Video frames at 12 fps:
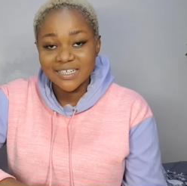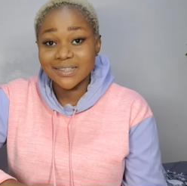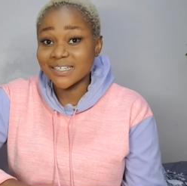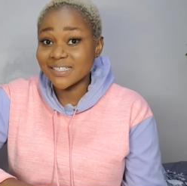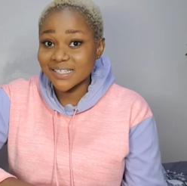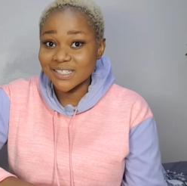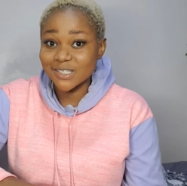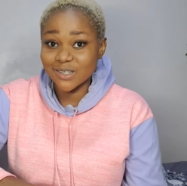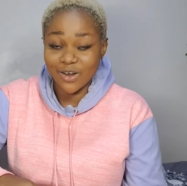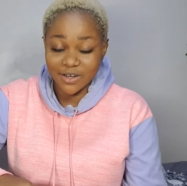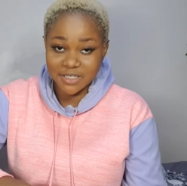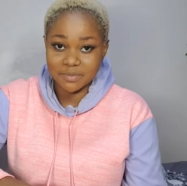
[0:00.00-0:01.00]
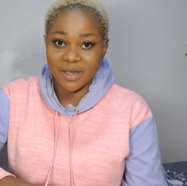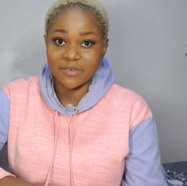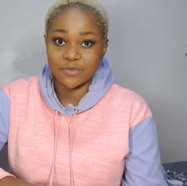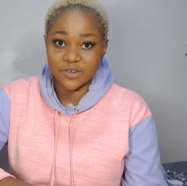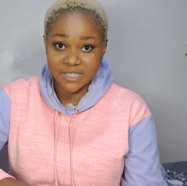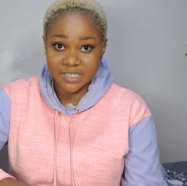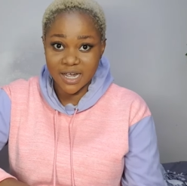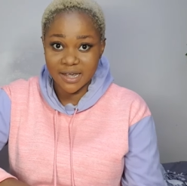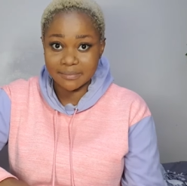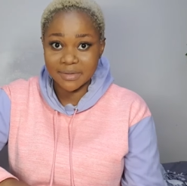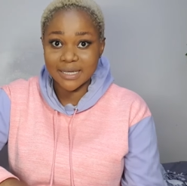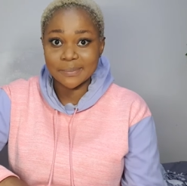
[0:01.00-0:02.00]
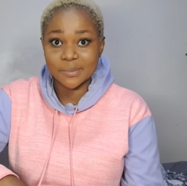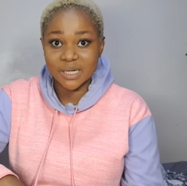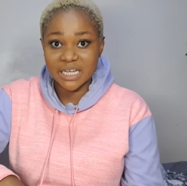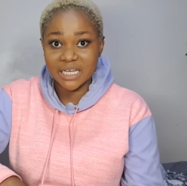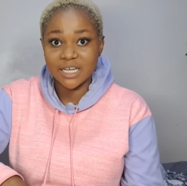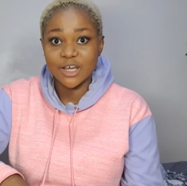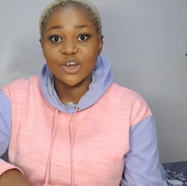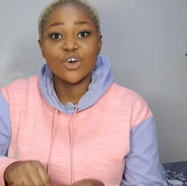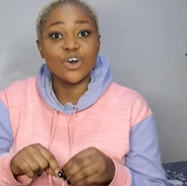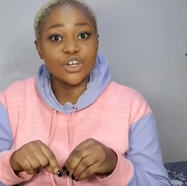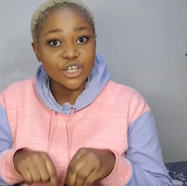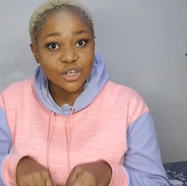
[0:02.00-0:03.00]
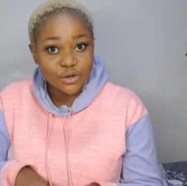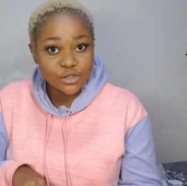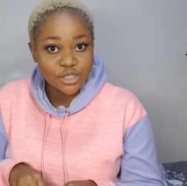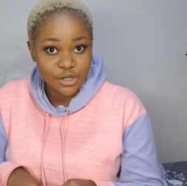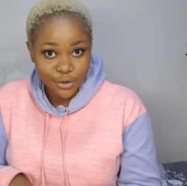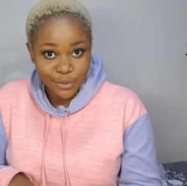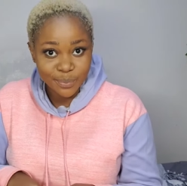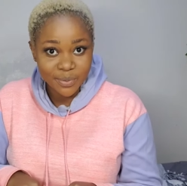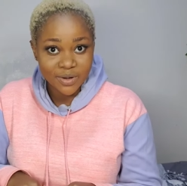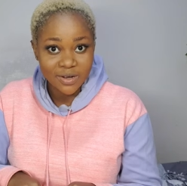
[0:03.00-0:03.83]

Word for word: This is not my first time making money on YouTube.